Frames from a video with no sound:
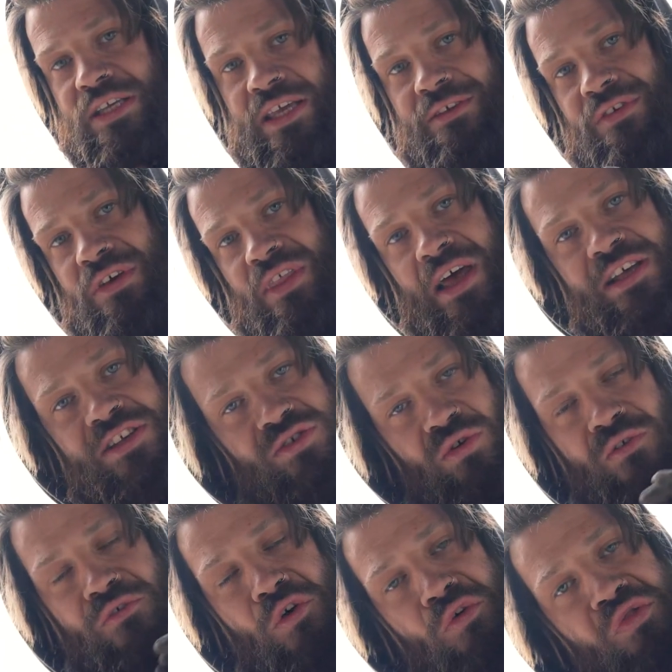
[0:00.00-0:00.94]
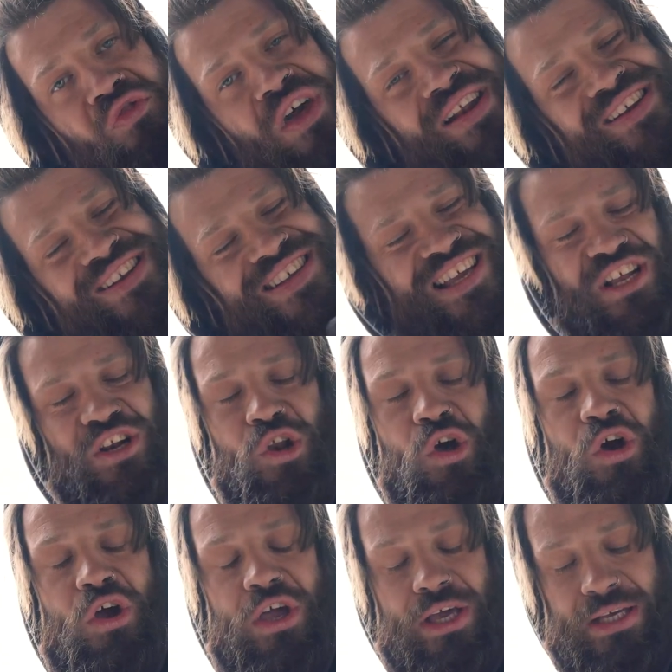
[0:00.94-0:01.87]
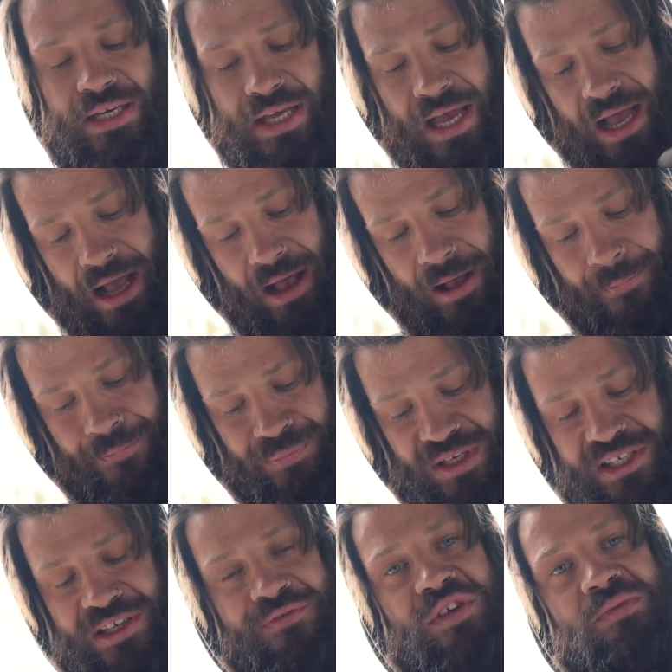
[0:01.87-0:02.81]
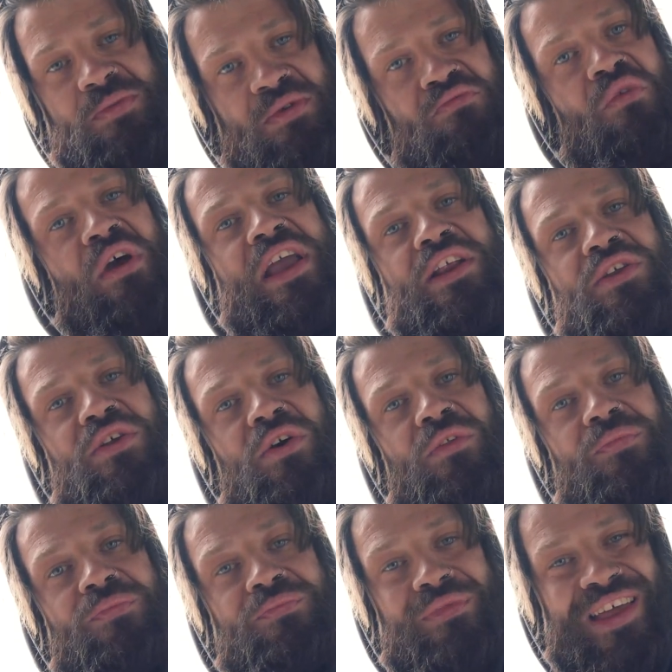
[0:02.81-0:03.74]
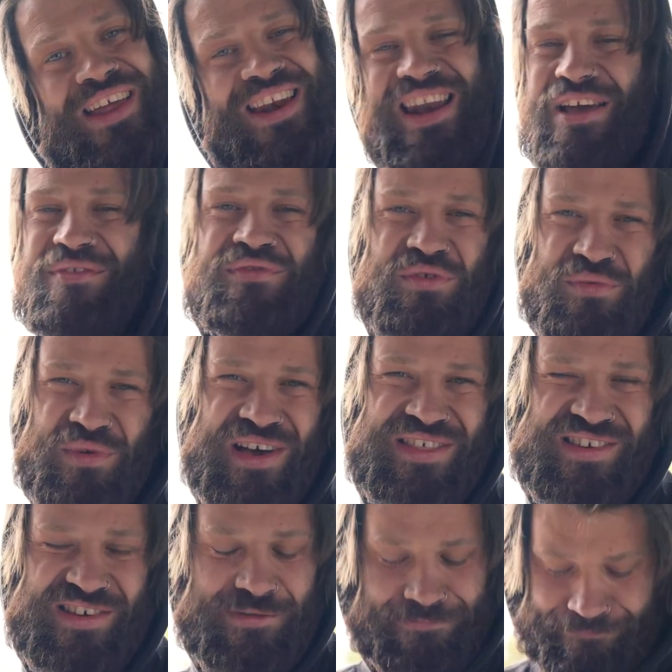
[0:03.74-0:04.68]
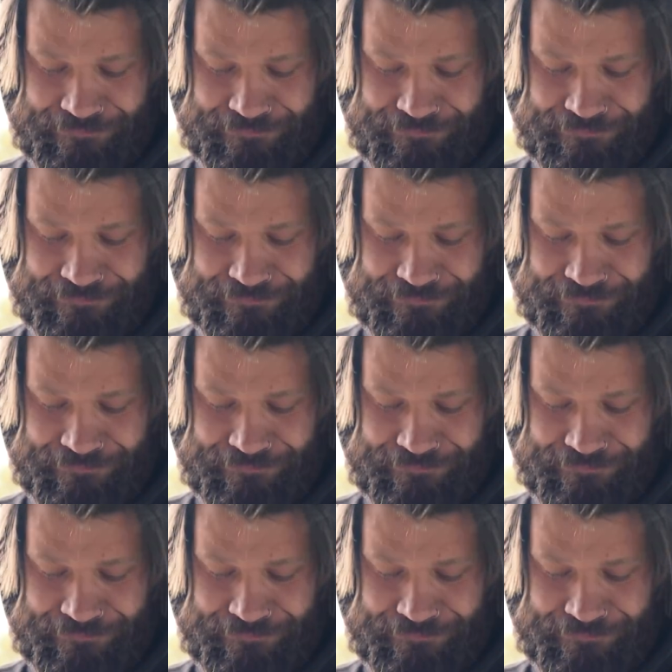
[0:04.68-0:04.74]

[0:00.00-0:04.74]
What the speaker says: to give it that sort of authentic look, as if it's been rained on and left to weather.